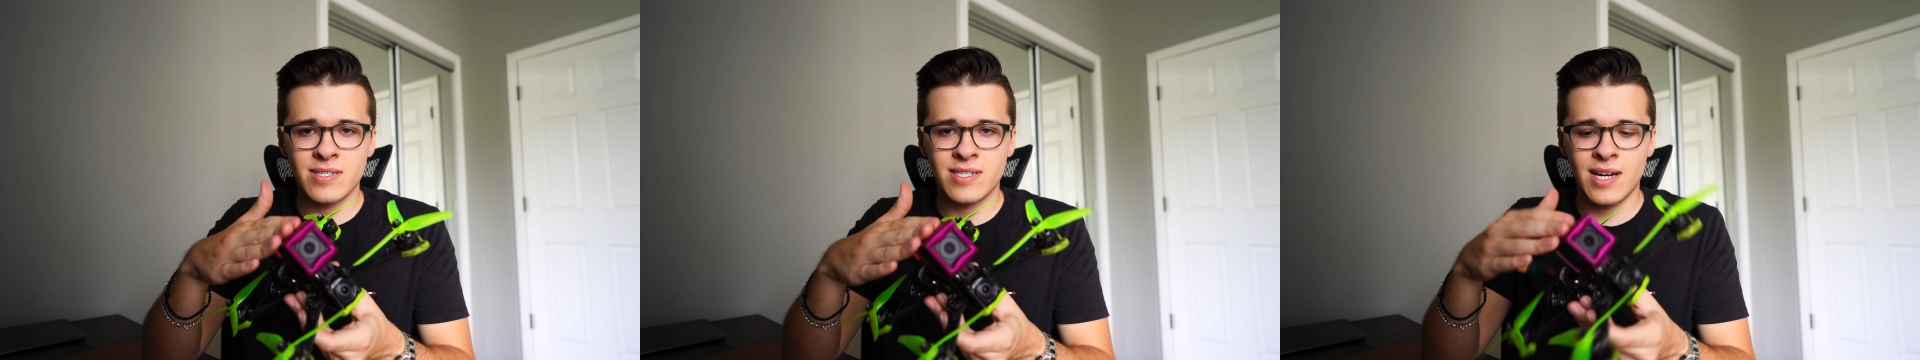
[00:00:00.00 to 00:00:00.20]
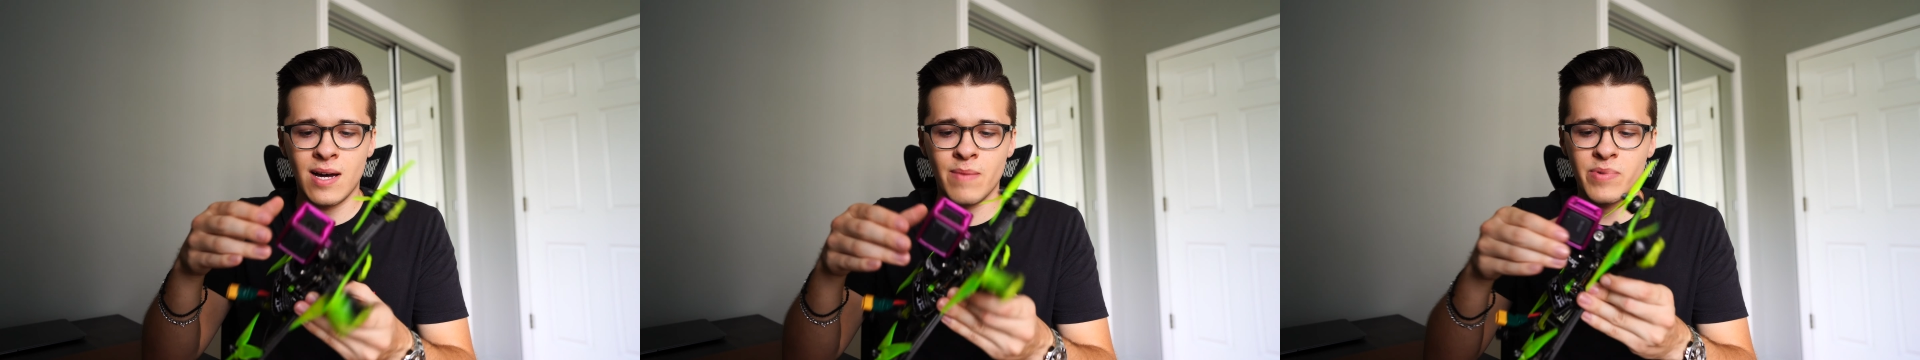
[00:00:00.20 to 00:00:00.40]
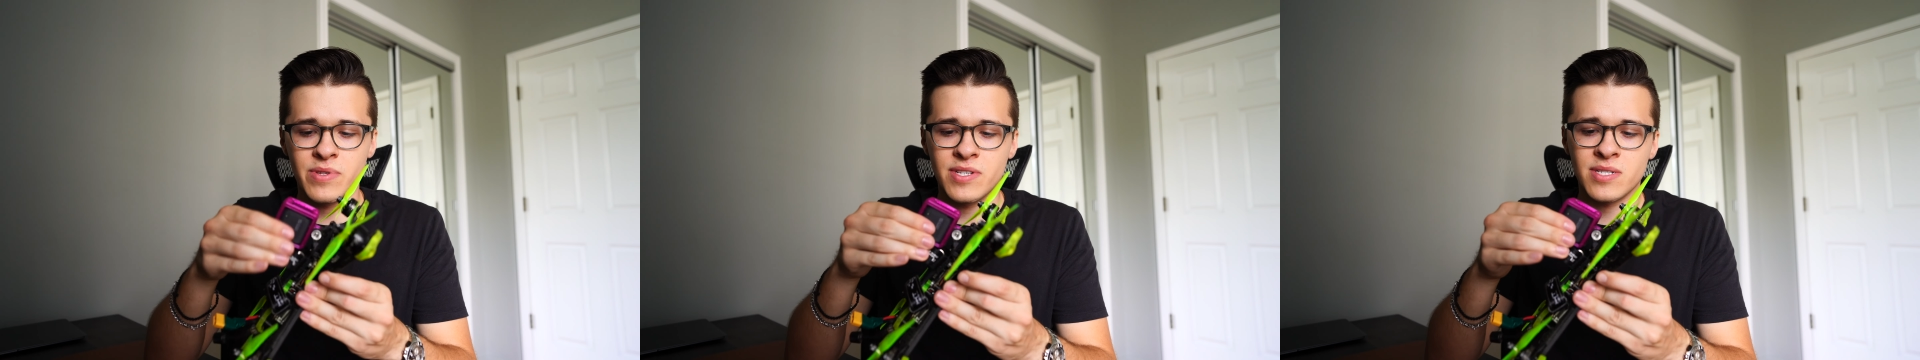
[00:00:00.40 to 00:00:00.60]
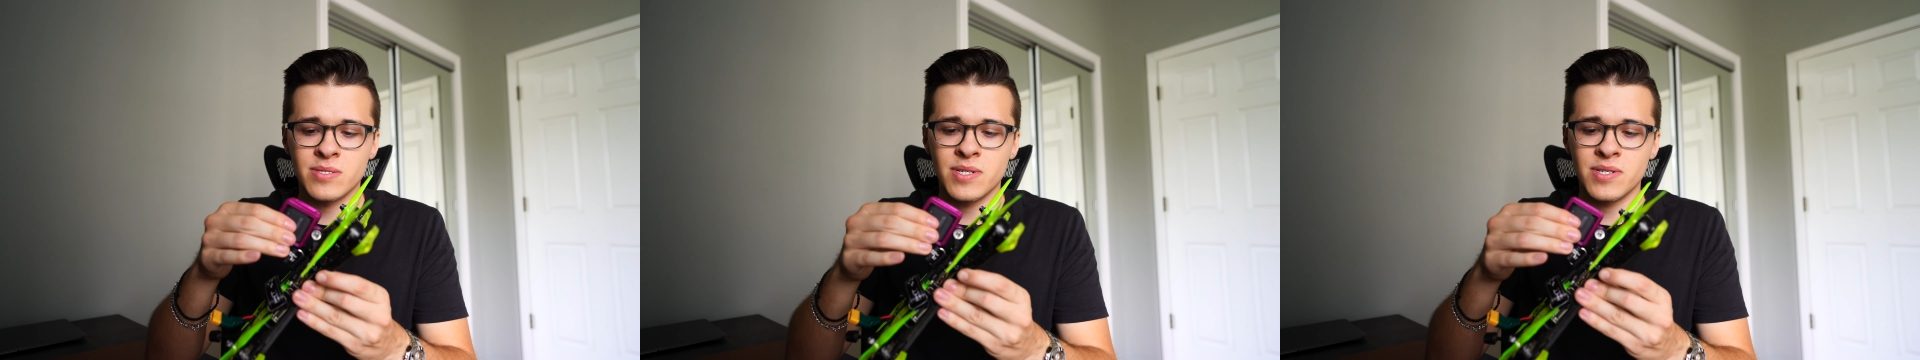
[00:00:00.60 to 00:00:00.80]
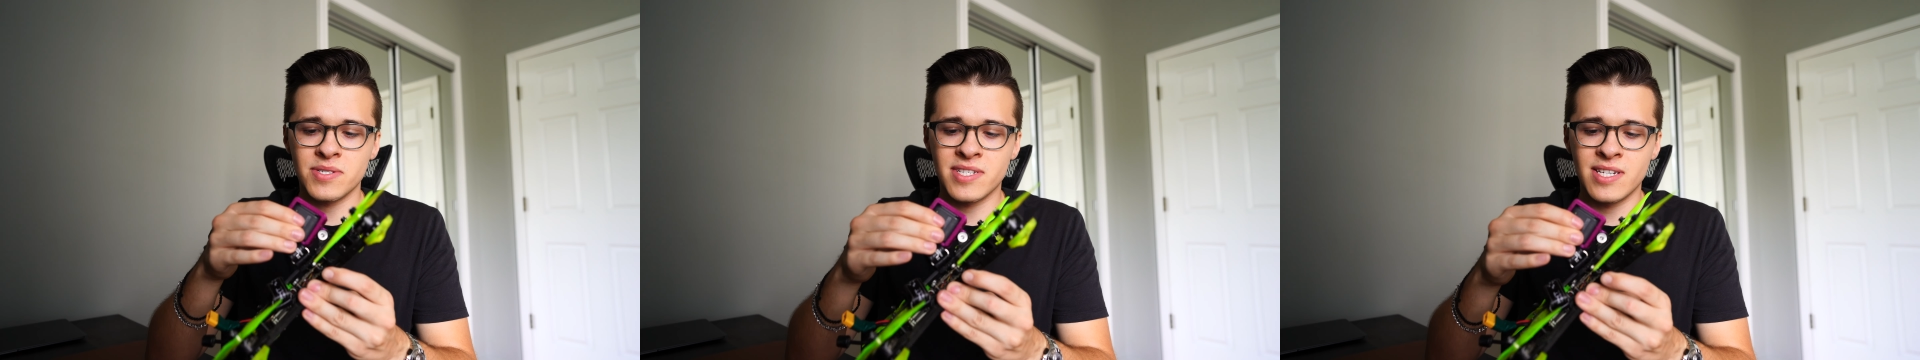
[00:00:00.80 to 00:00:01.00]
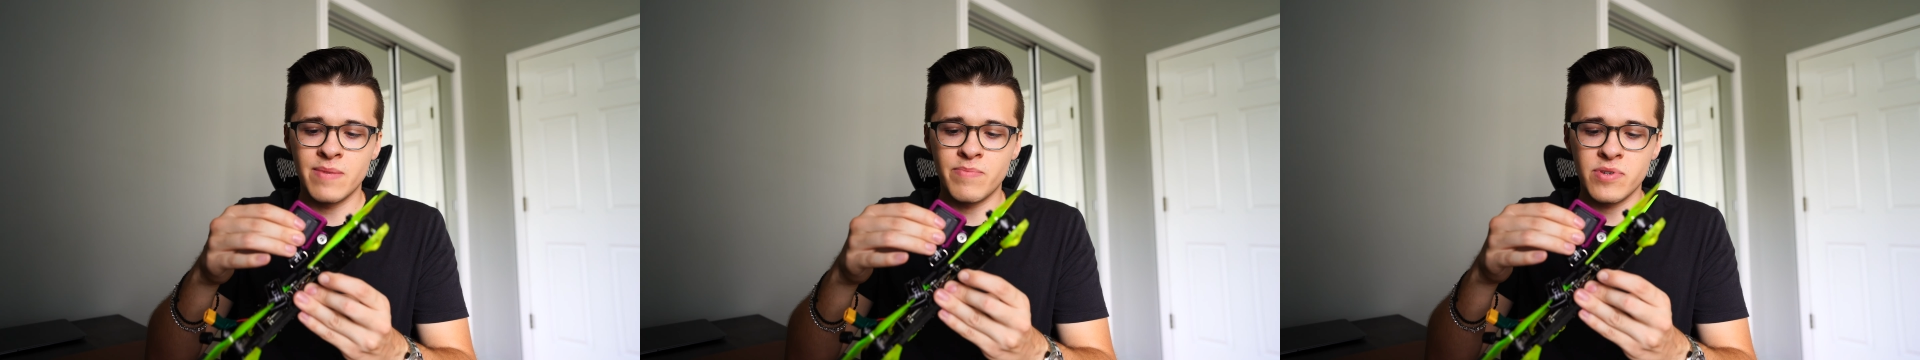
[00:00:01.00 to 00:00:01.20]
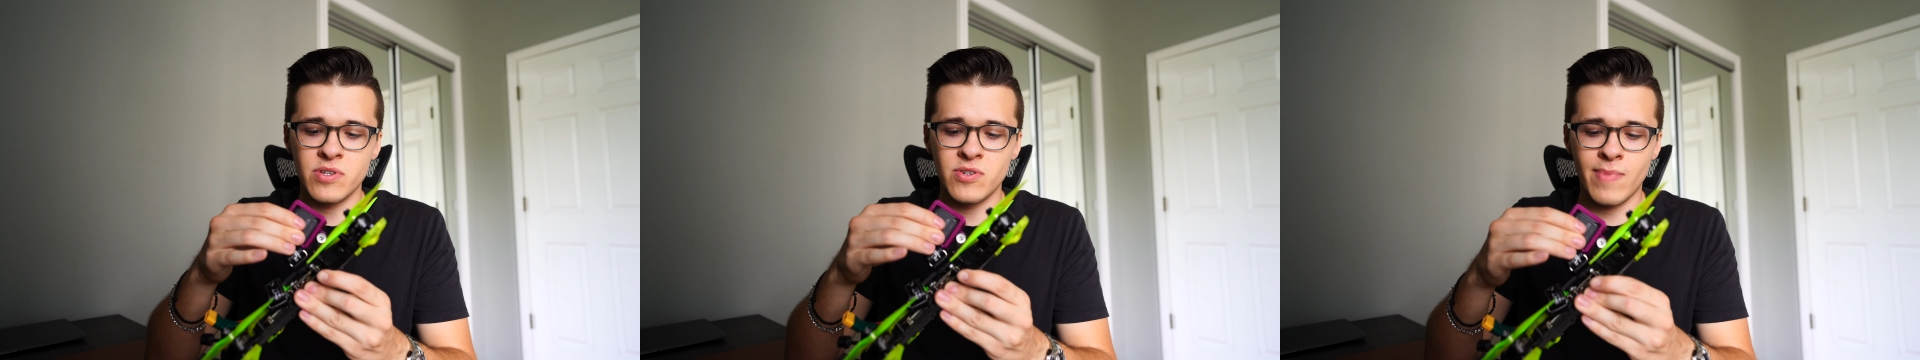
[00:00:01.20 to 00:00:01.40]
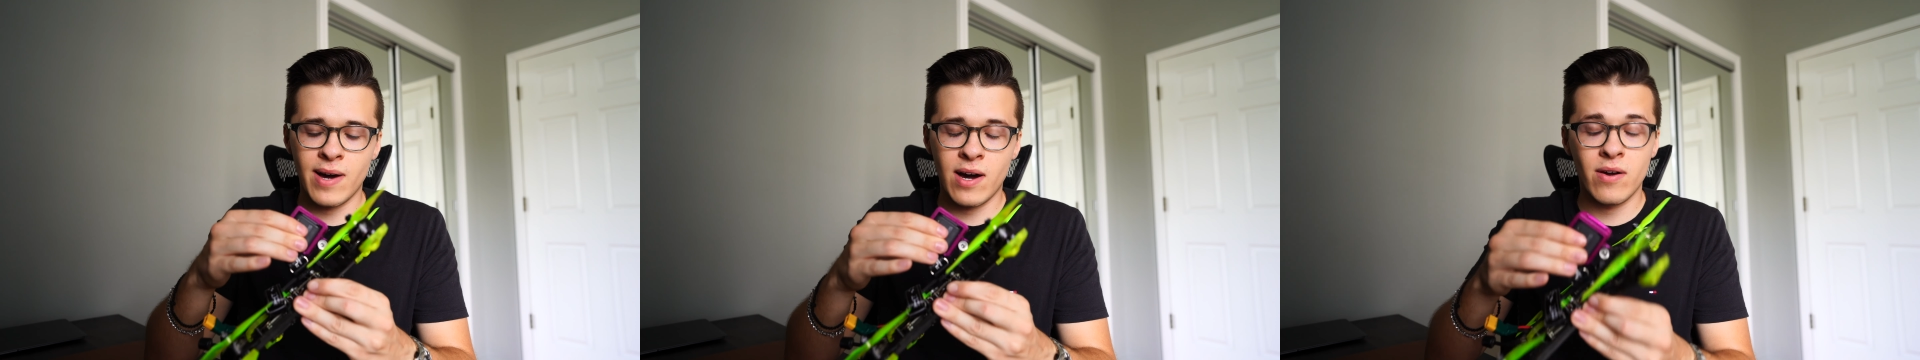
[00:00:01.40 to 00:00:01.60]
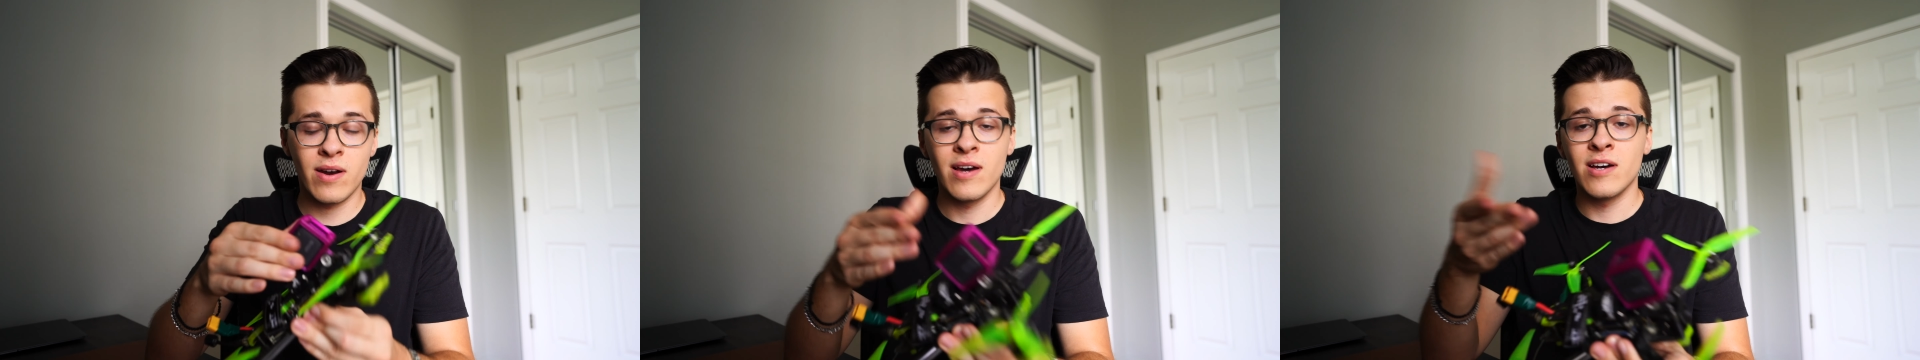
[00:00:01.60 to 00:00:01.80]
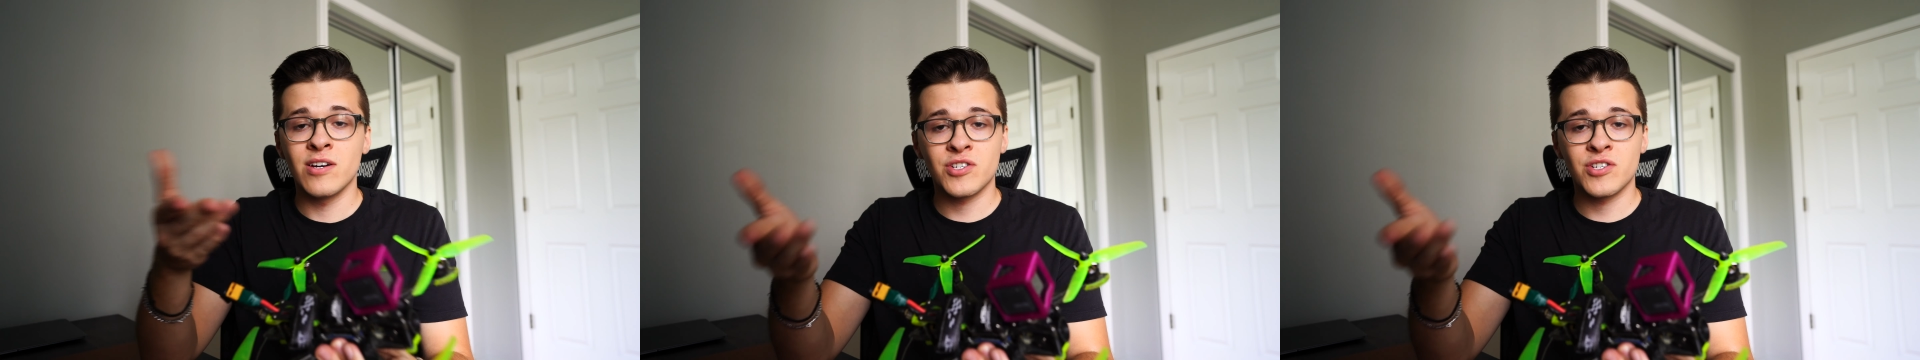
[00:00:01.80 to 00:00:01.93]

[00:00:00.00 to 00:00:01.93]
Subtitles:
top in this little TPU mount.